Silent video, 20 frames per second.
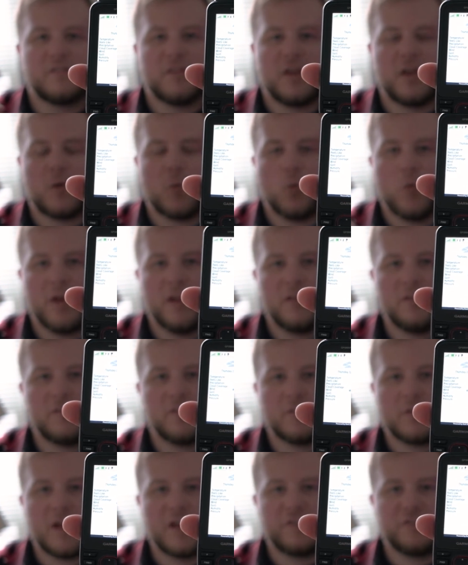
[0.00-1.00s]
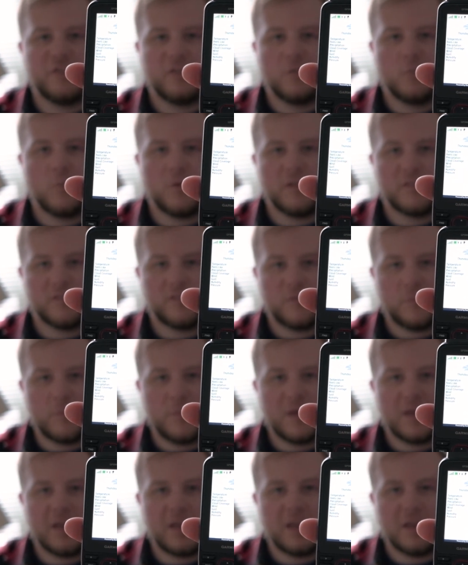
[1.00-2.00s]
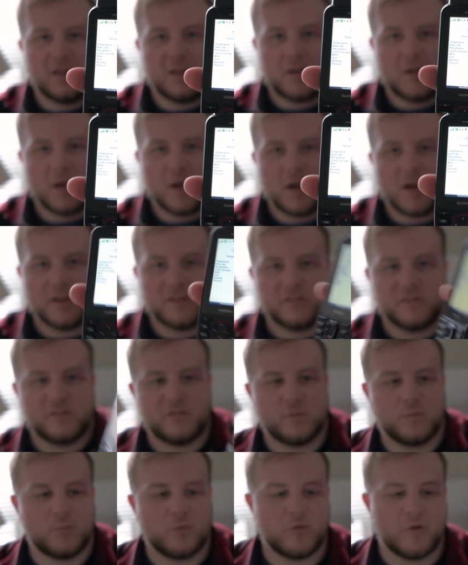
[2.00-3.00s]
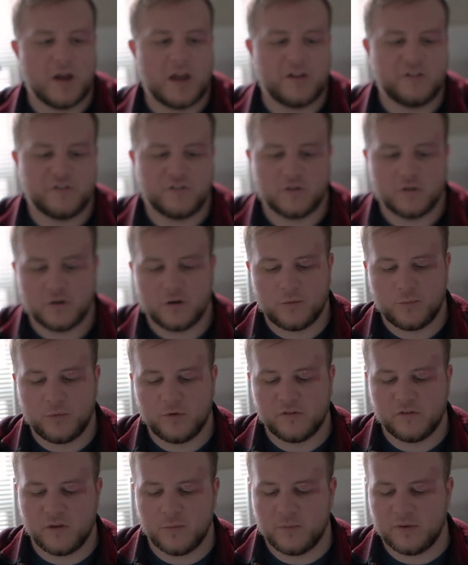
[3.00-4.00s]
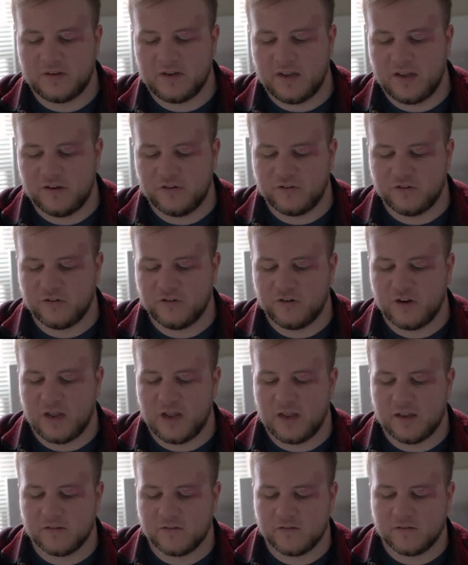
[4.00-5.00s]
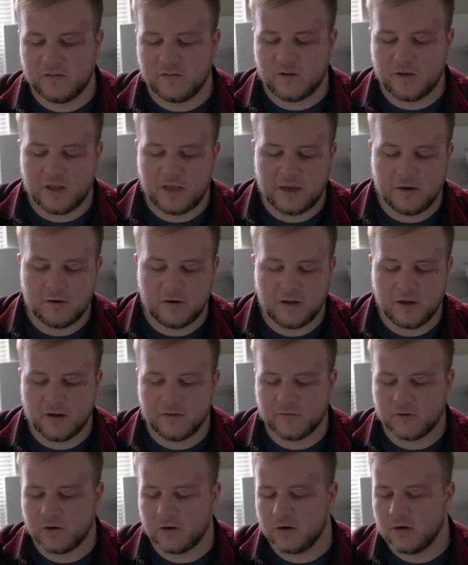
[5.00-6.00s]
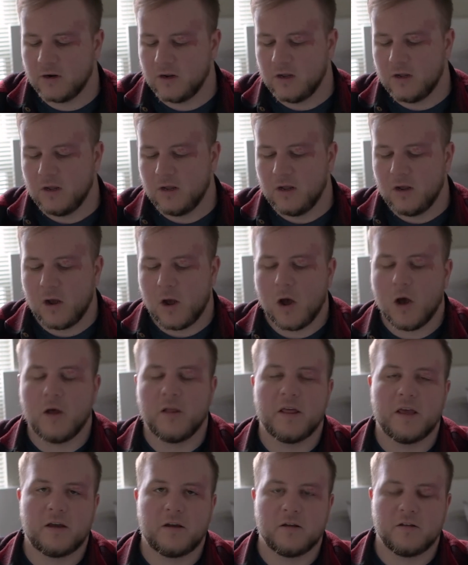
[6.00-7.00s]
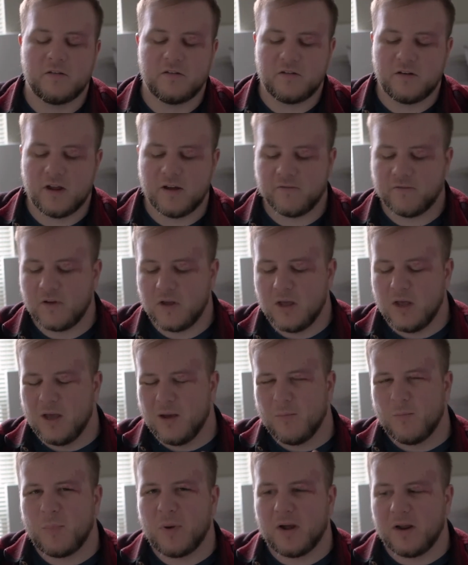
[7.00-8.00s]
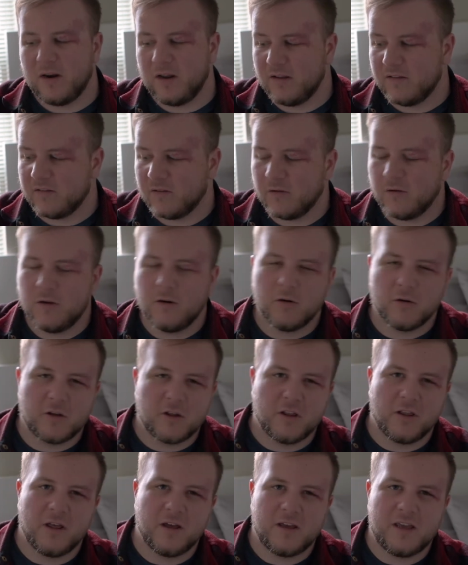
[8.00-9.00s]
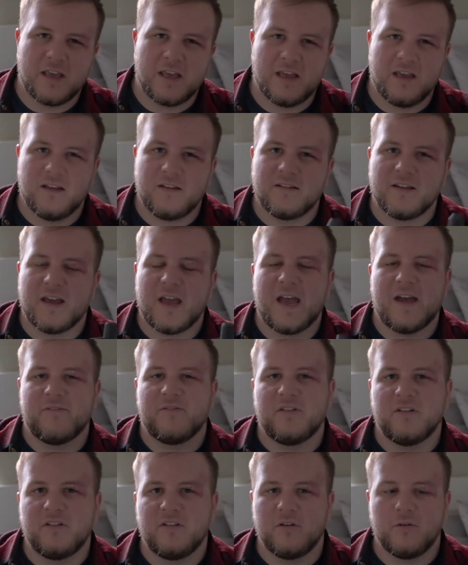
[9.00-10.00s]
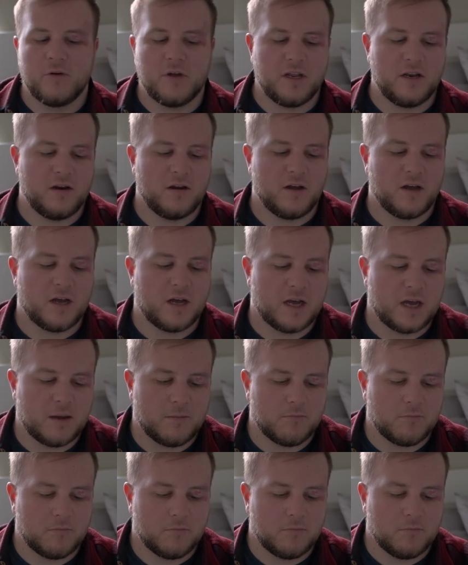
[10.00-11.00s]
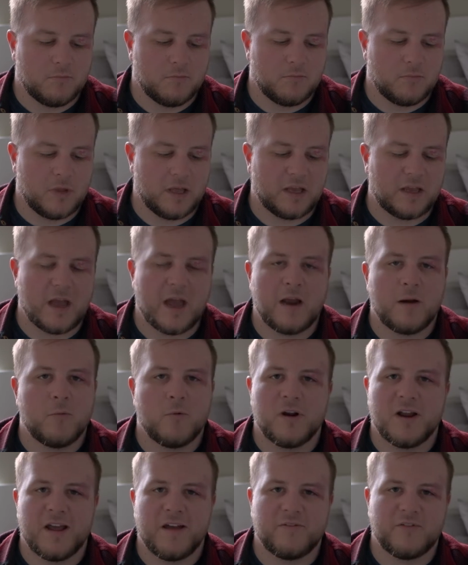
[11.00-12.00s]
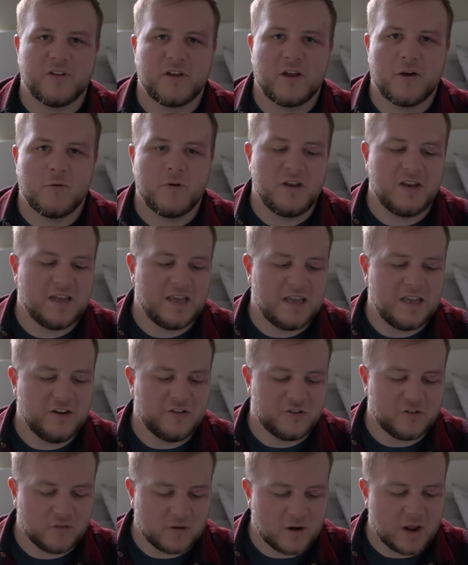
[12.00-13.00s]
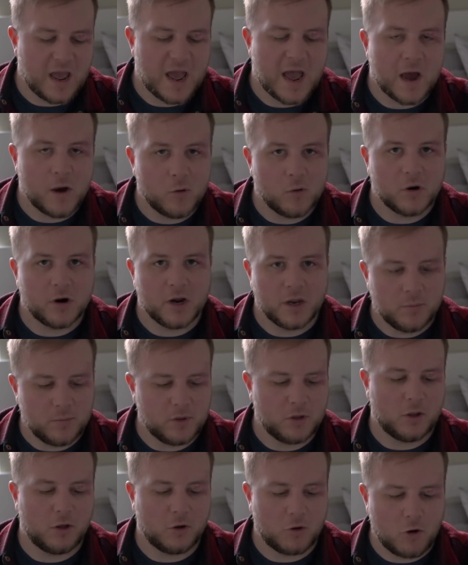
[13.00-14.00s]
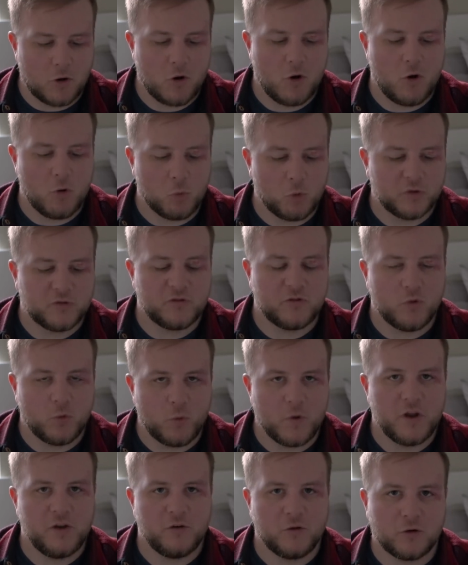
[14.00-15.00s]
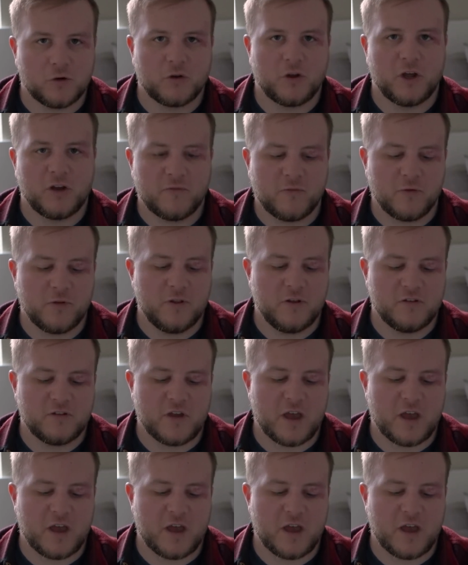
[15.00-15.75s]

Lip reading: like wind direction, wind speed, gust, pressure, precipitation chance, cloud cover, all that good stuff. But it's a little clunky to have to do it. Like, I don't want to have to go into each hour and be like, oh, what's the wind look like for this